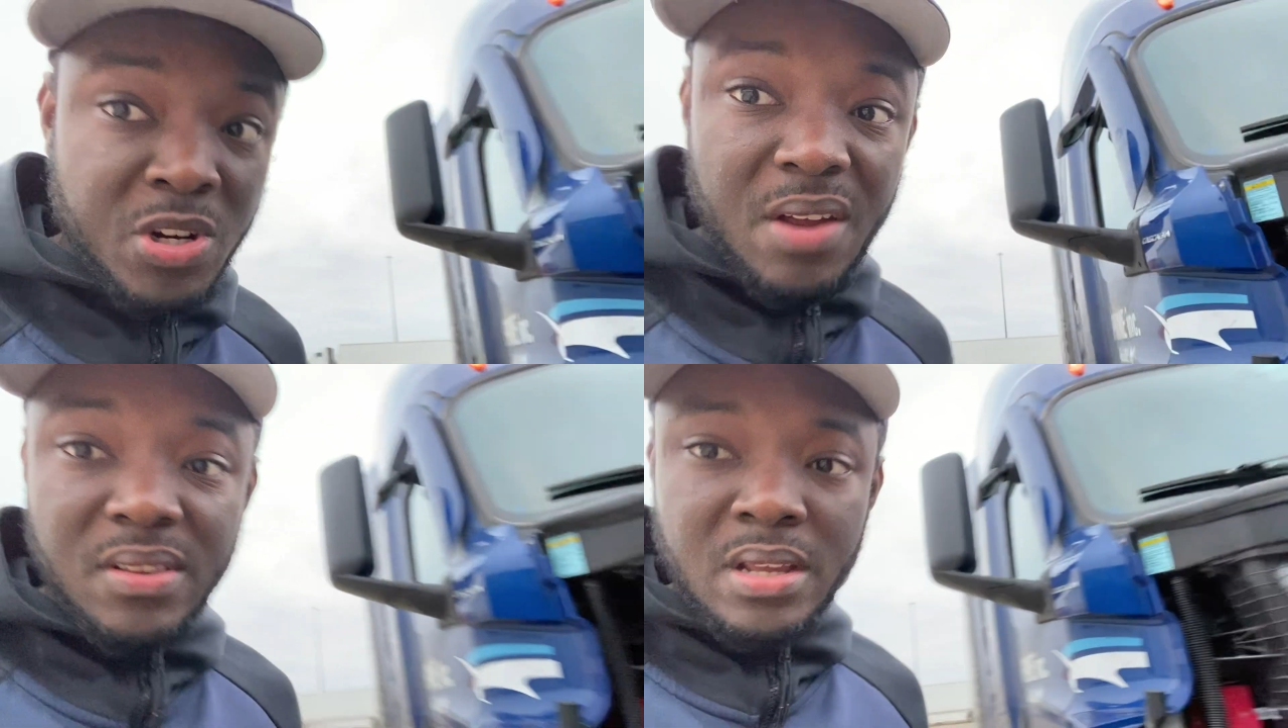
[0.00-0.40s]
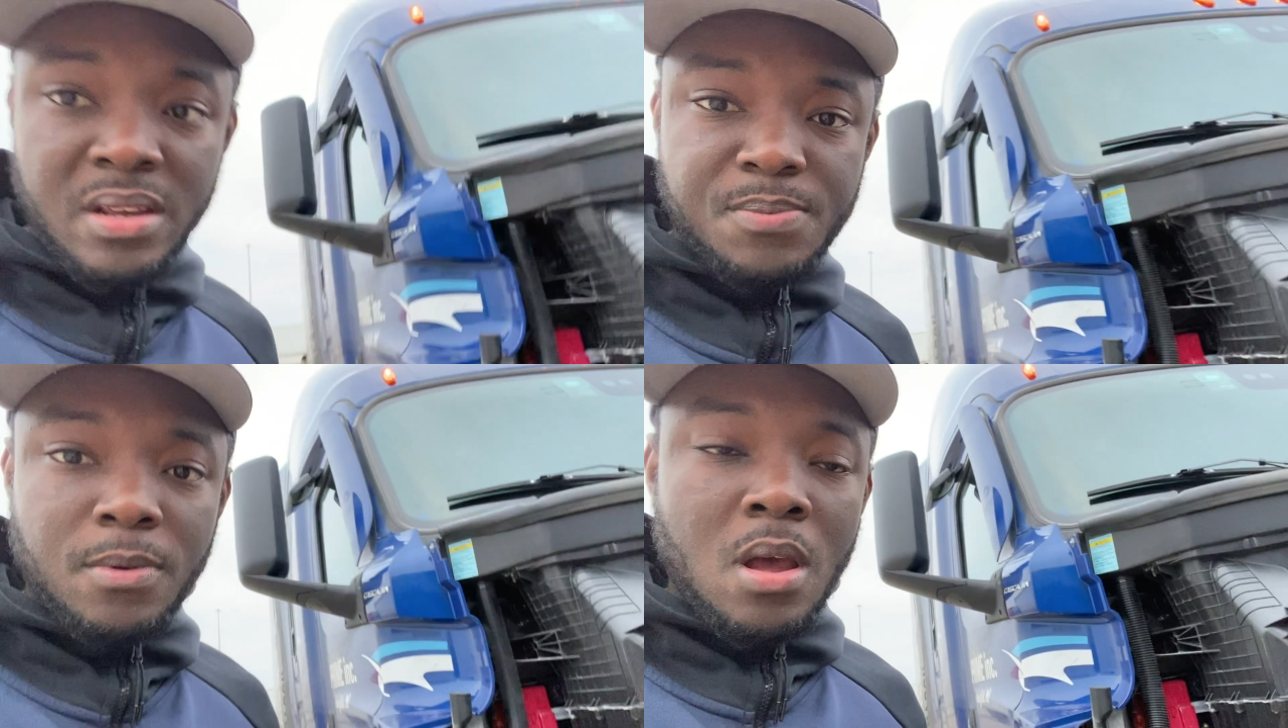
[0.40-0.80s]
everything
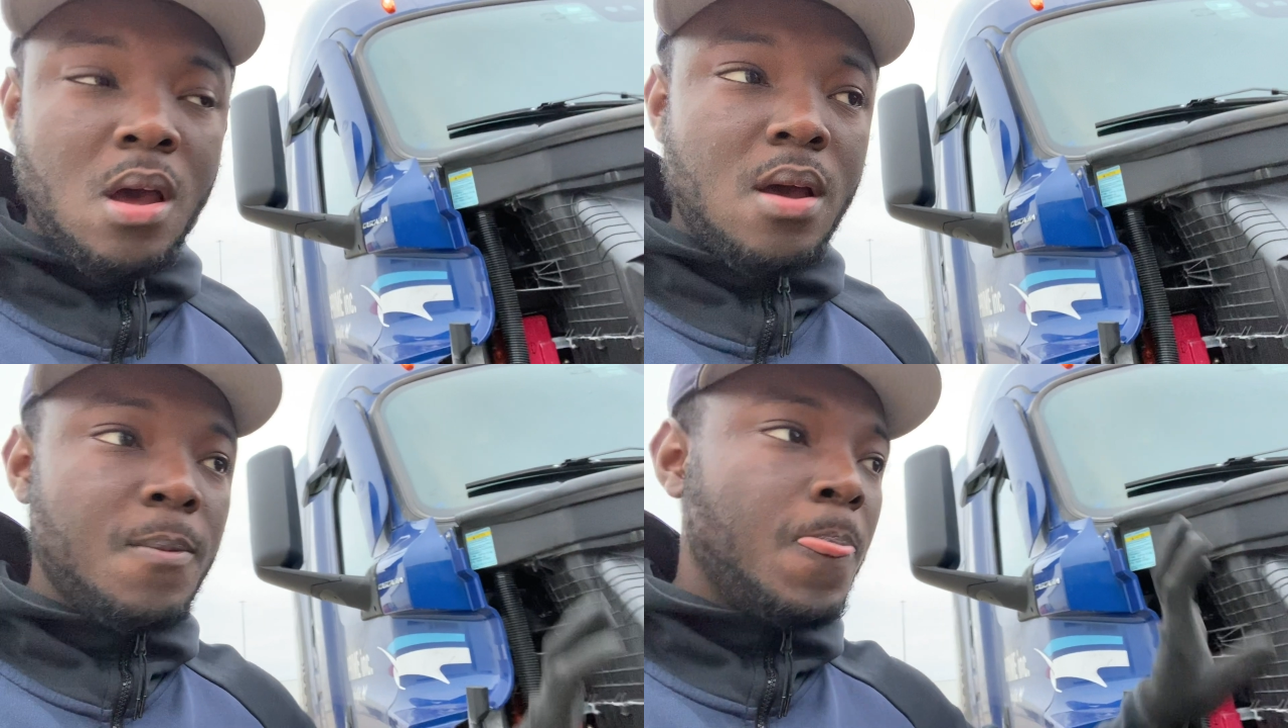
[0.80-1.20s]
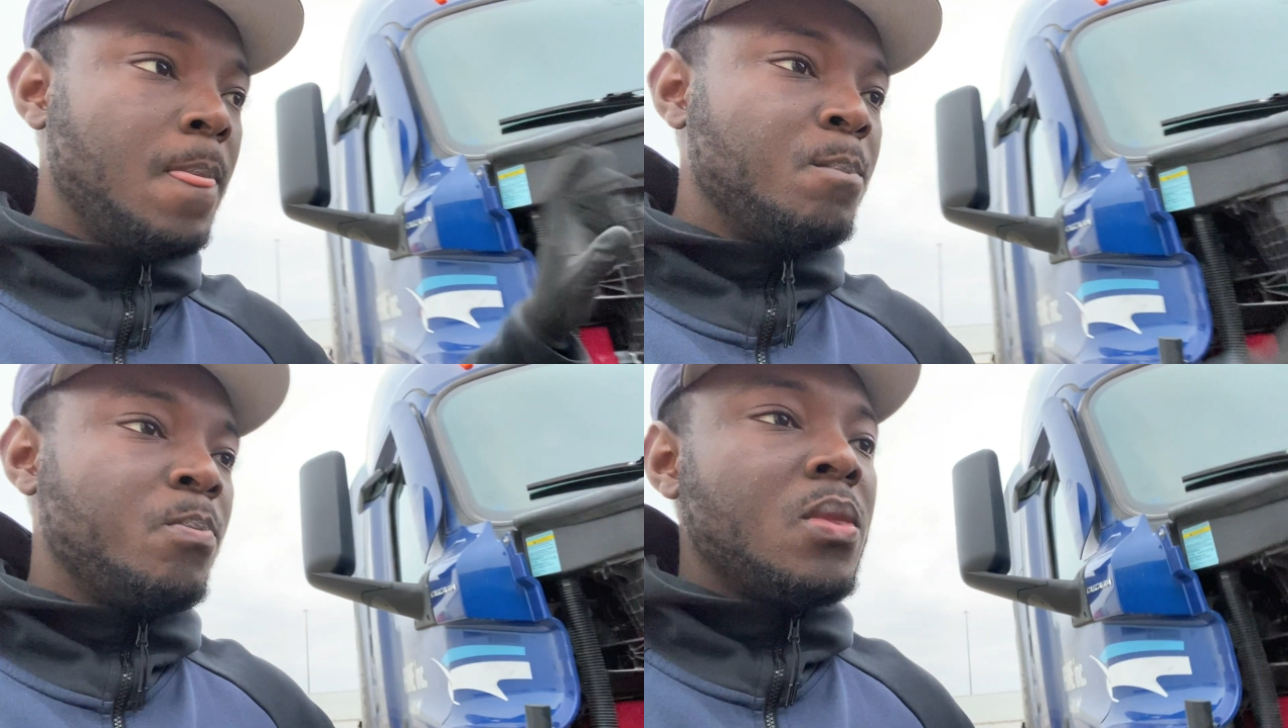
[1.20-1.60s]
is
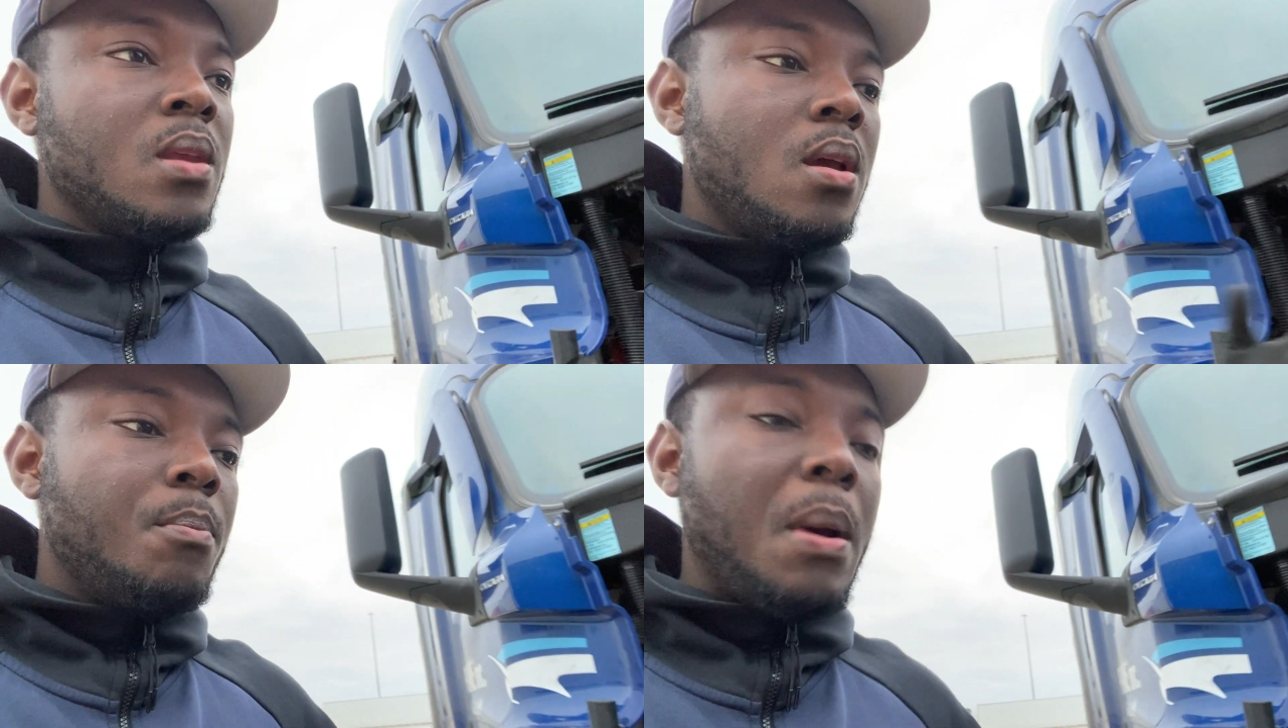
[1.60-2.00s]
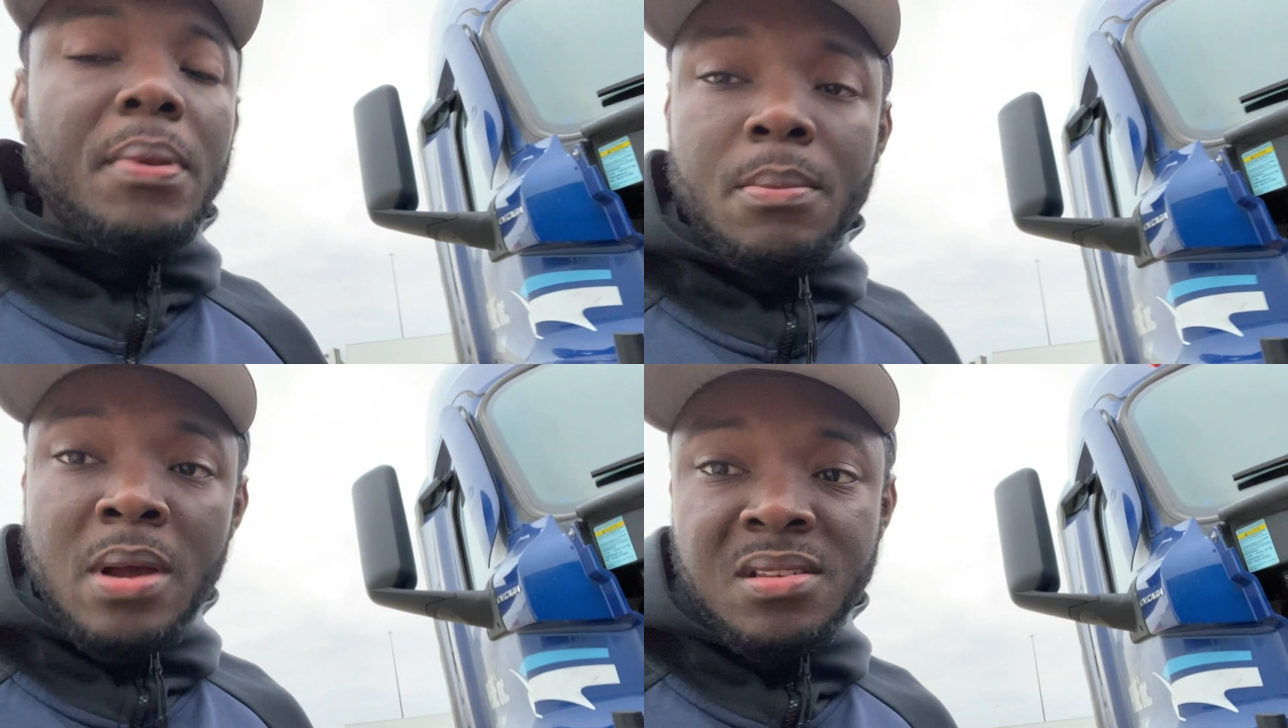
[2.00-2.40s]

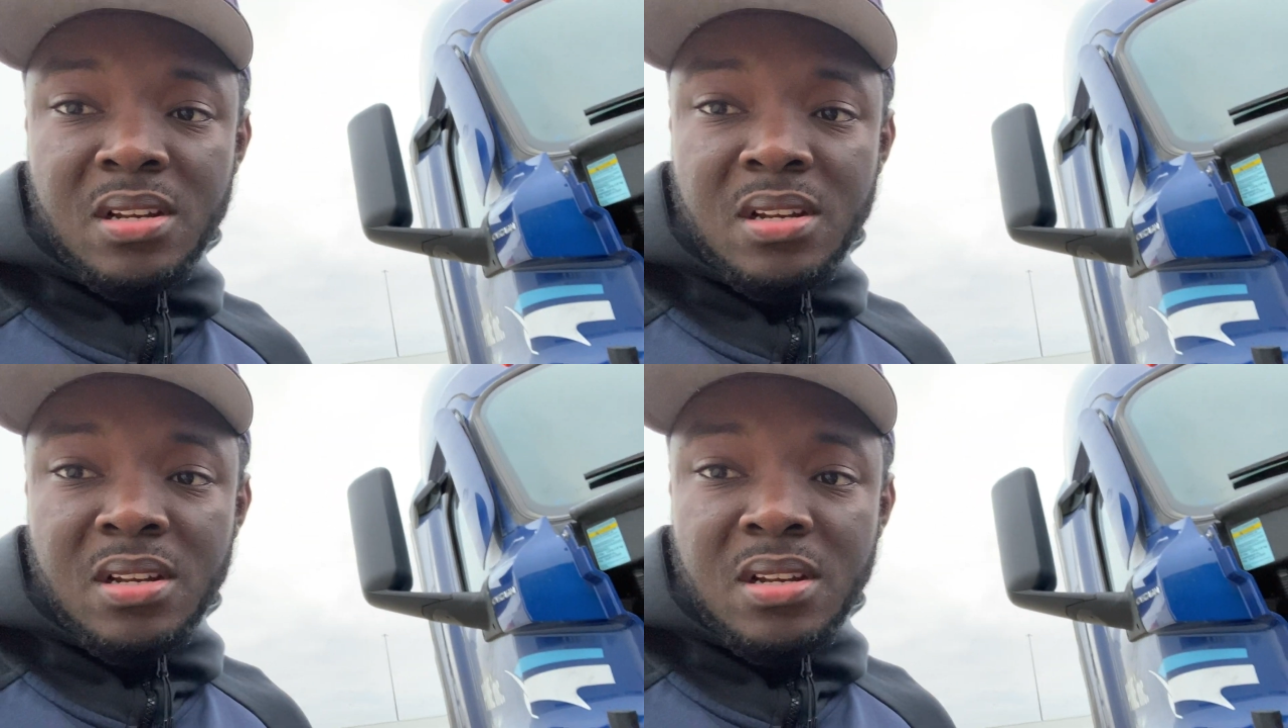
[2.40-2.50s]
properly mounted